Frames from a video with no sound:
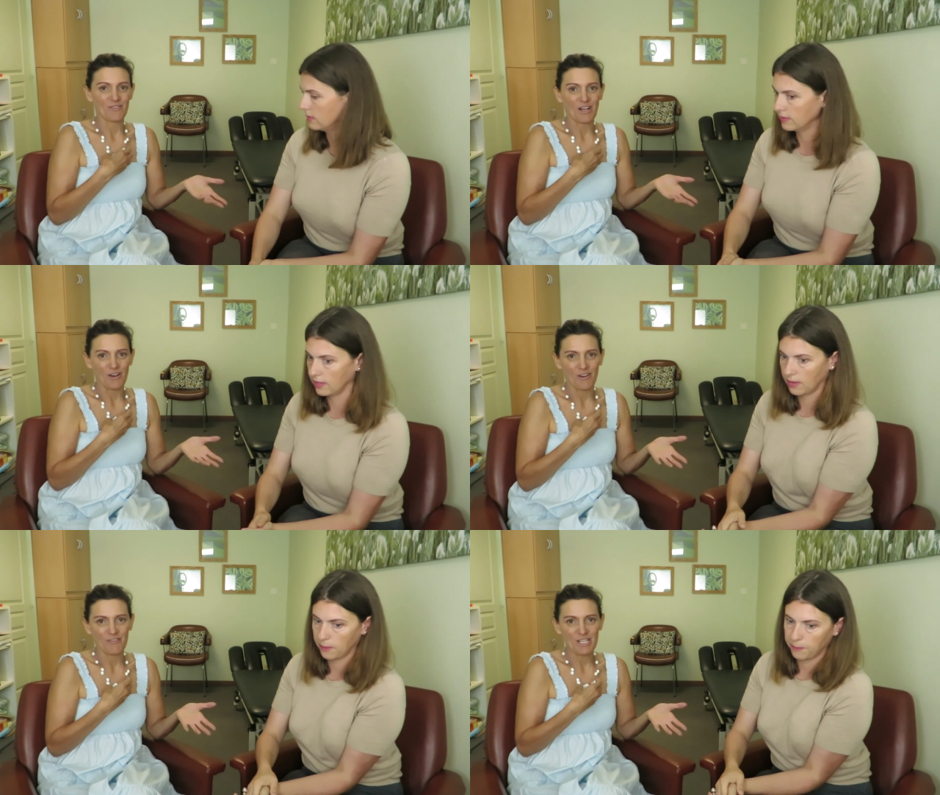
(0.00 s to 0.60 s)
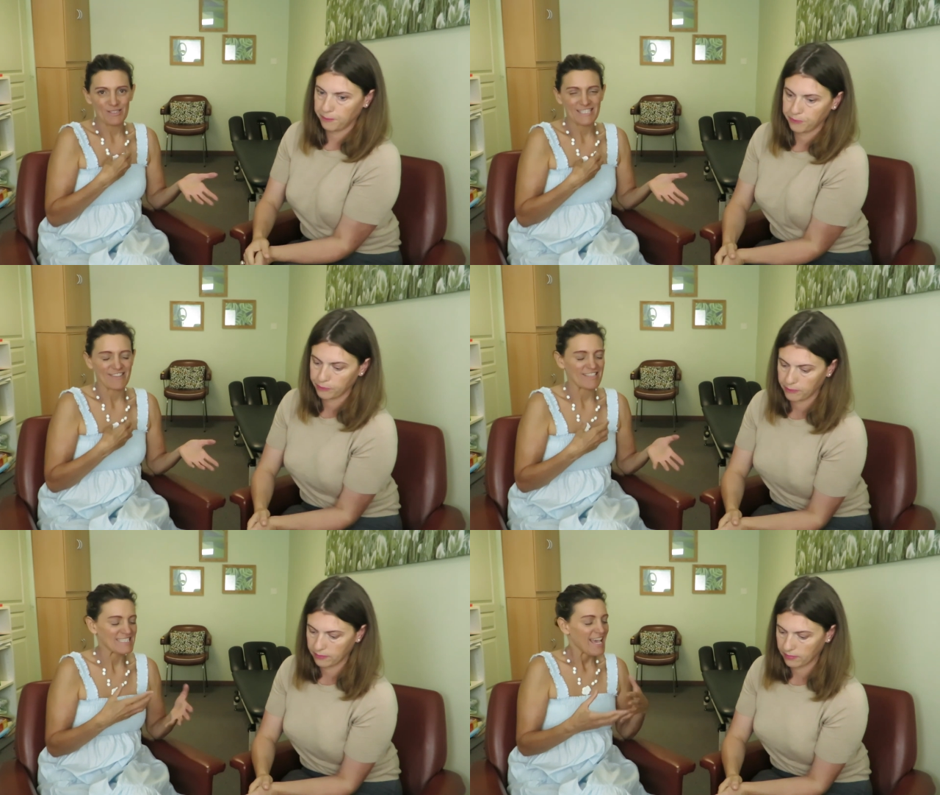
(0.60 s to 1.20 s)
Speaker 1: of our video
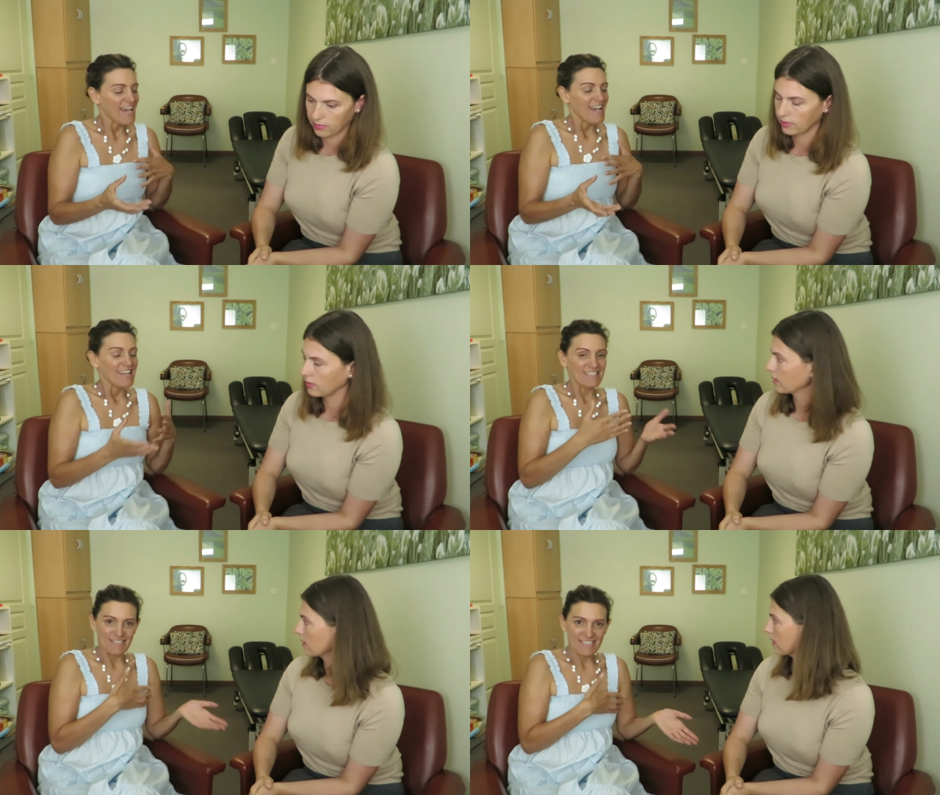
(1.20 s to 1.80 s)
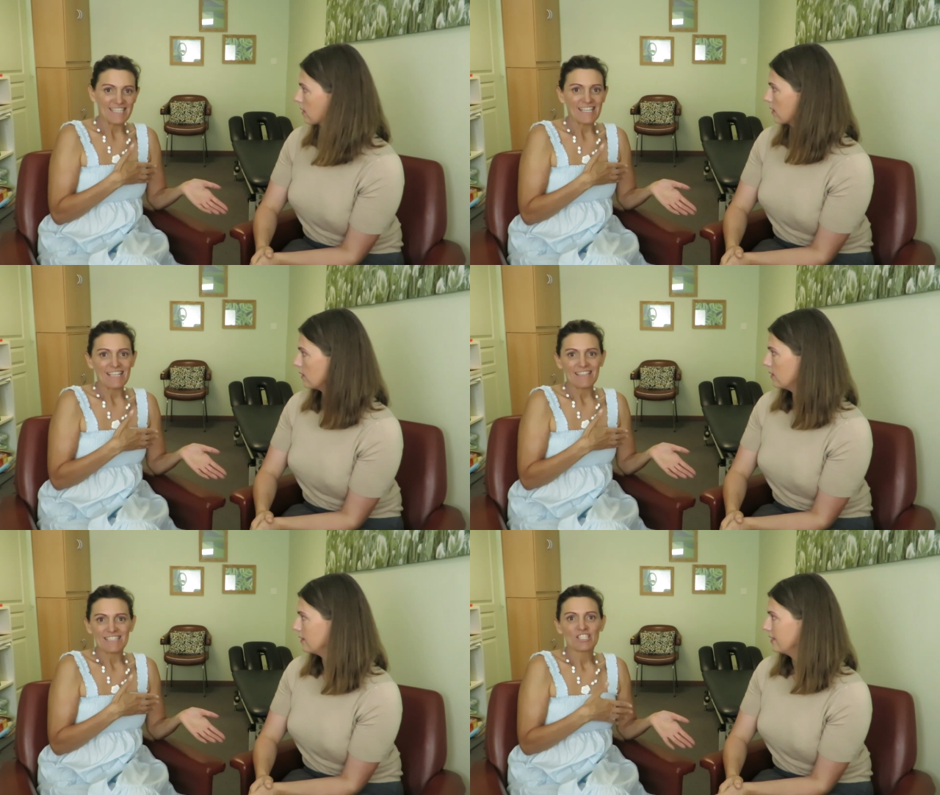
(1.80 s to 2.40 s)
series, you know, sitting
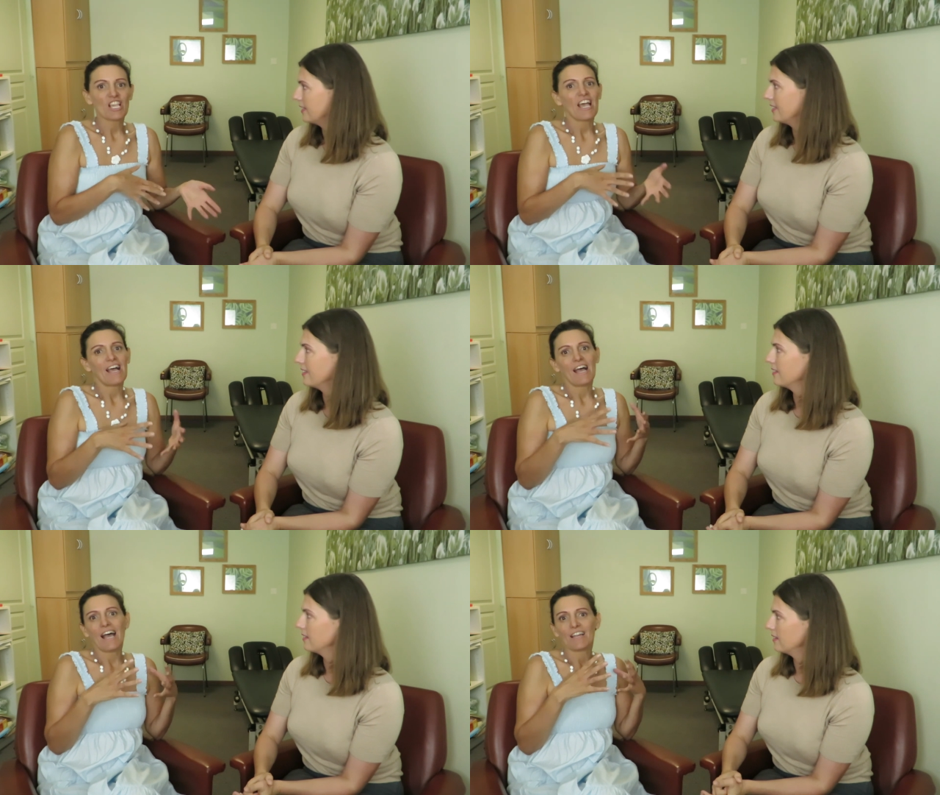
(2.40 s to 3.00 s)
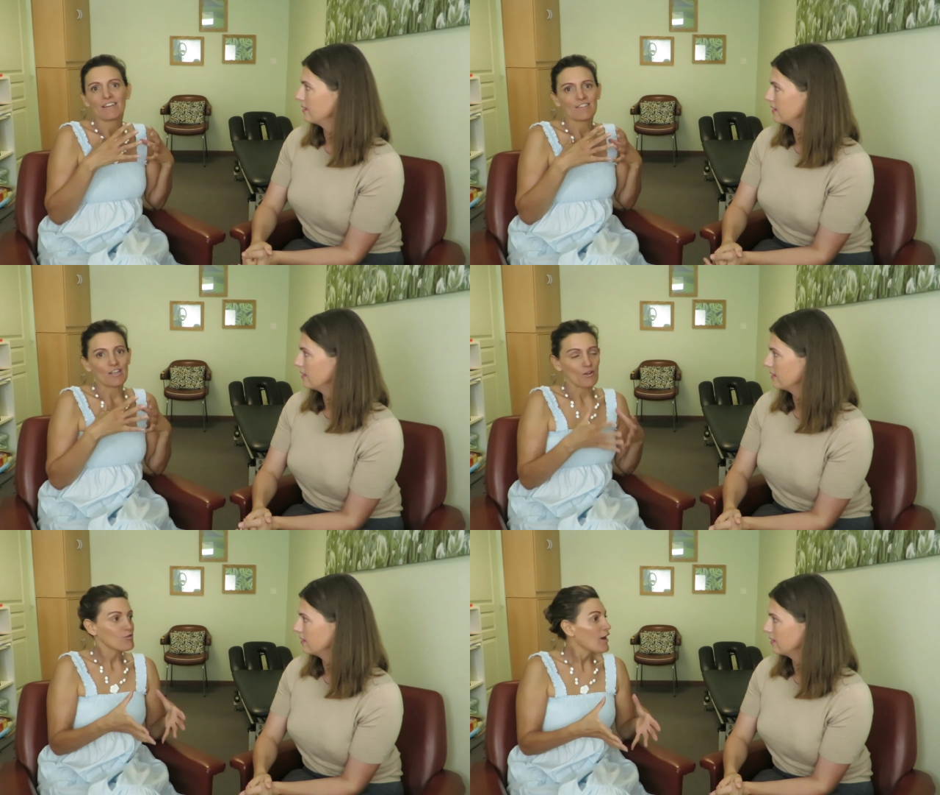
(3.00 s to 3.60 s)
in this chair and, you
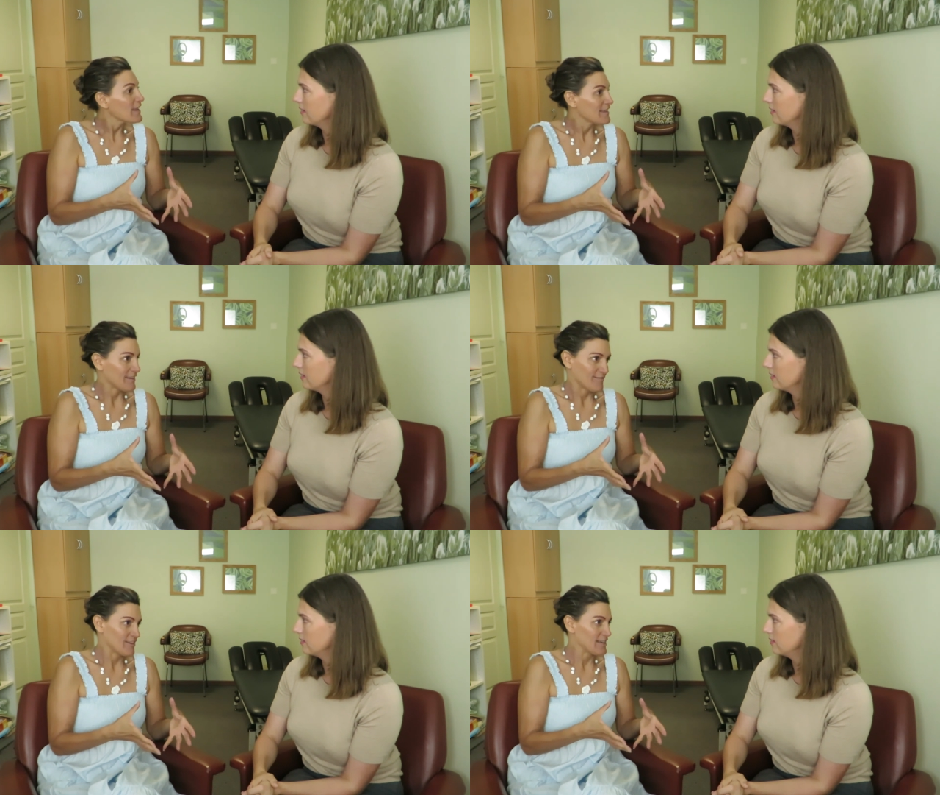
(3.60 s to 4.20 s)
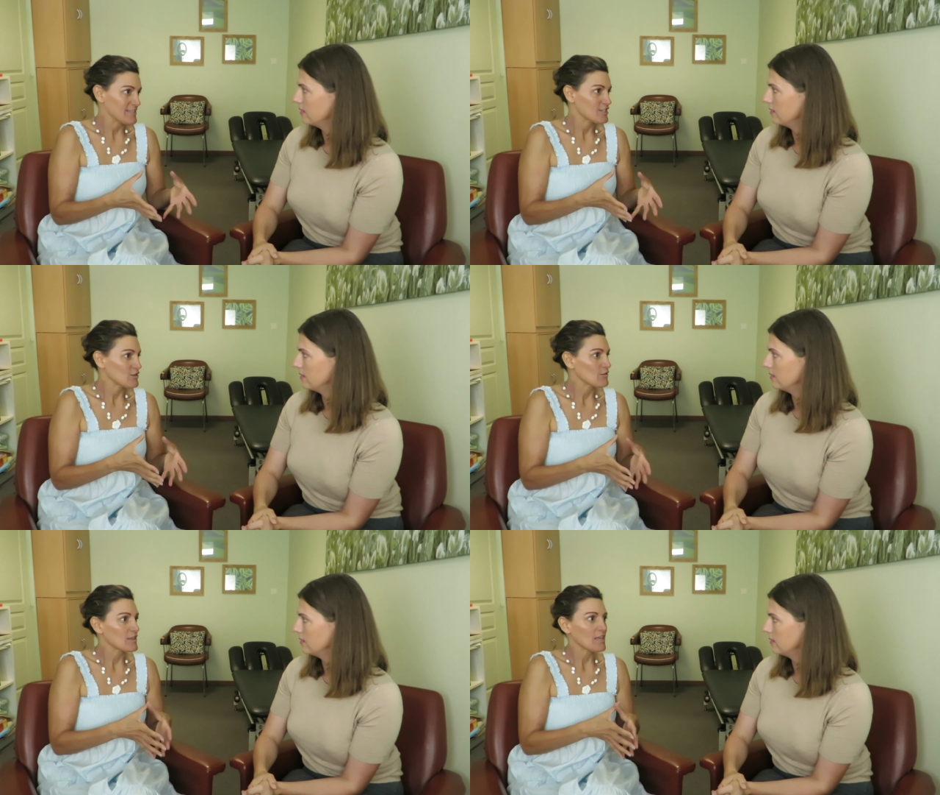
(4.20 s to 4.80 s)
know, crying really to
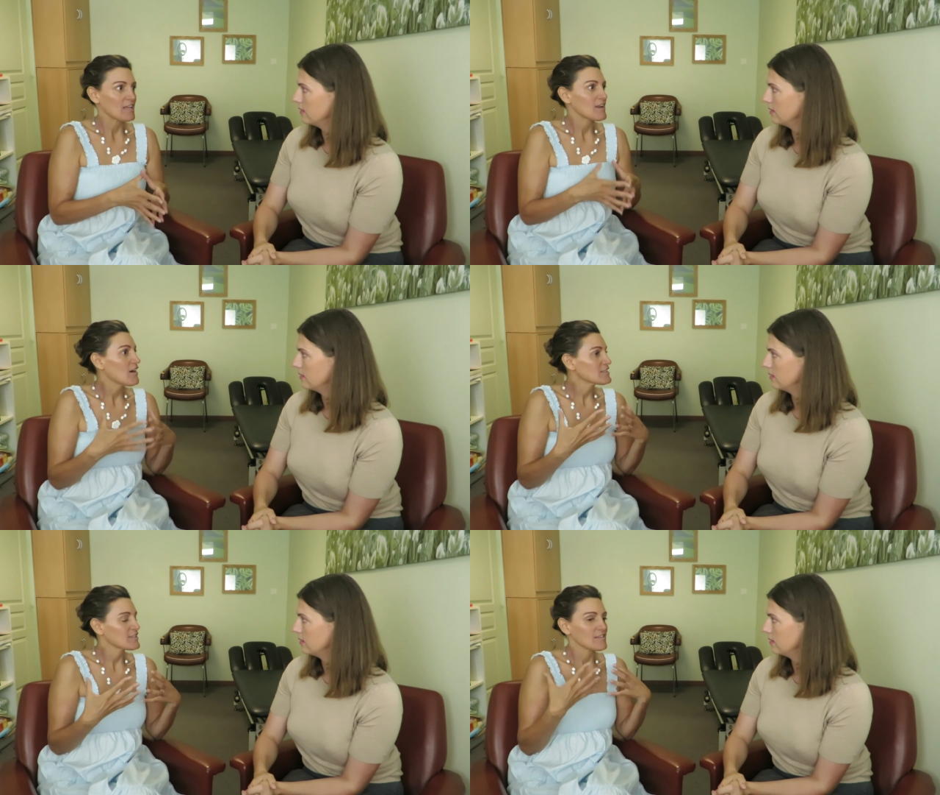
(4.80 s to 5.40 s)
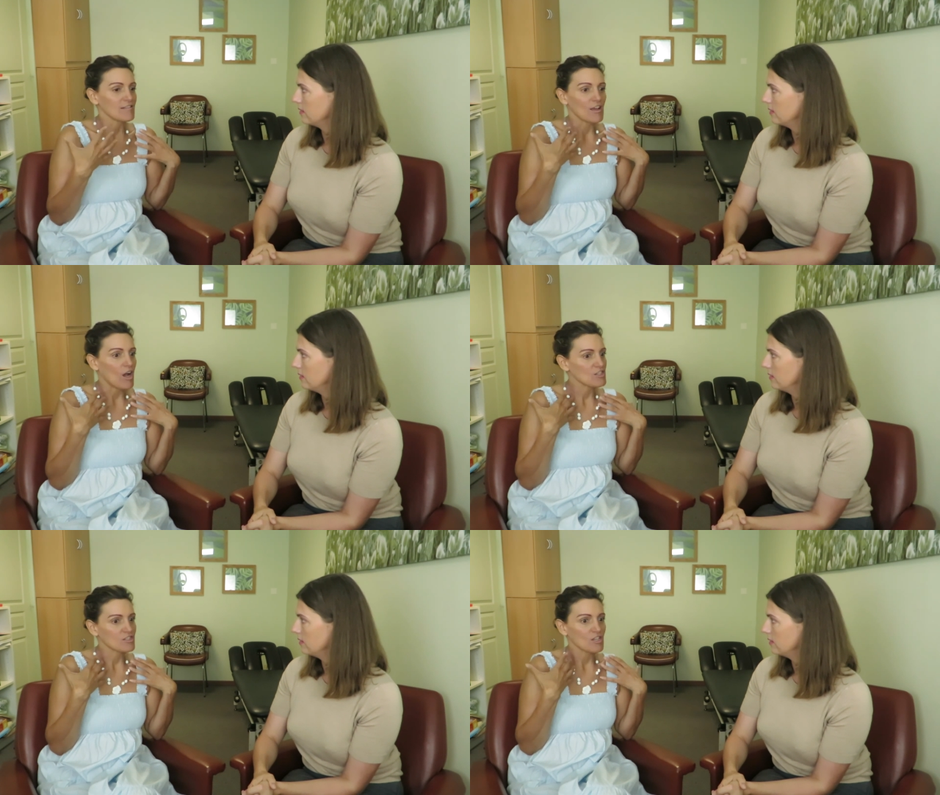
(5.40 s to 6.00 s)
you think and asking, you know,
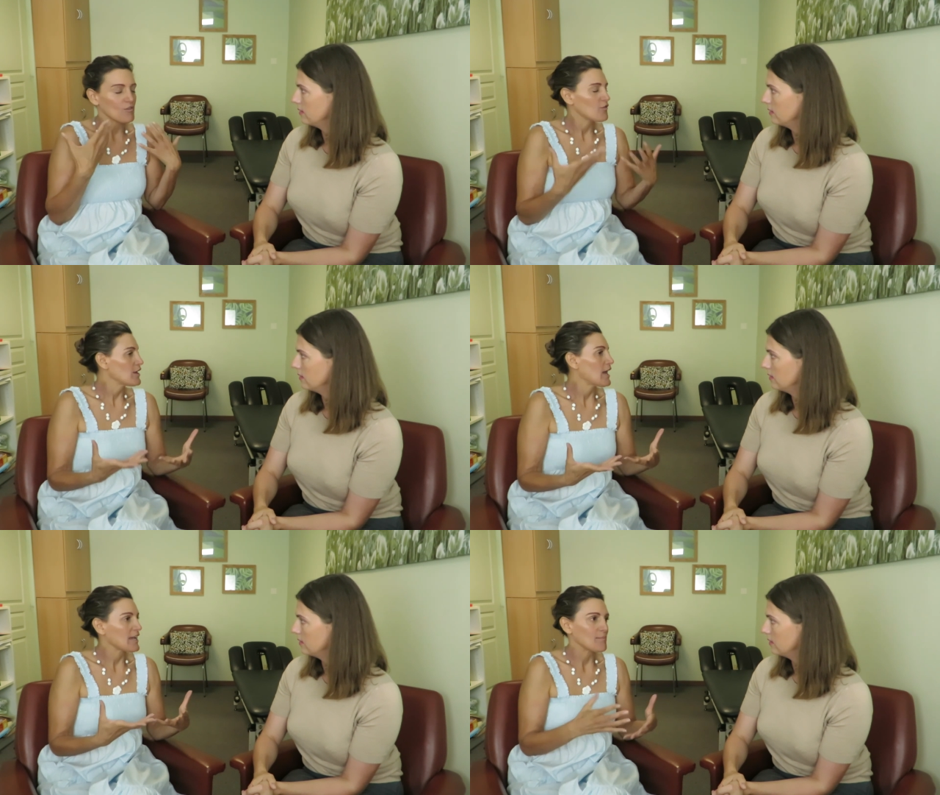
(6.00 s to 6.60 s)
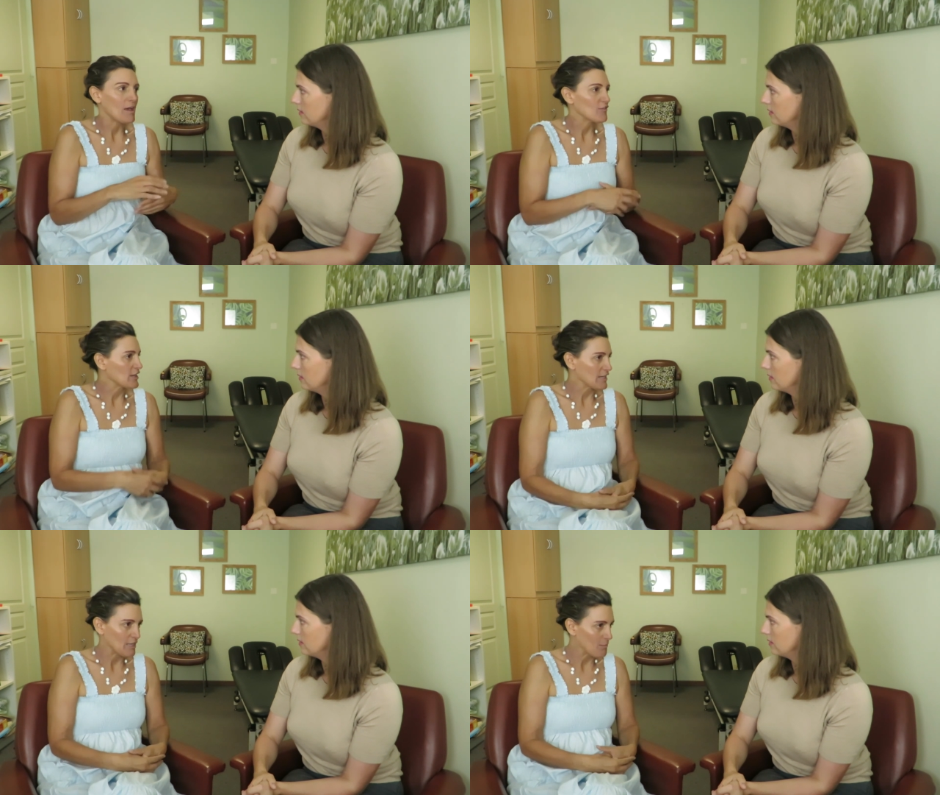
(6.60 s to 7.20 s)
I just don't feel like I'm ever gonna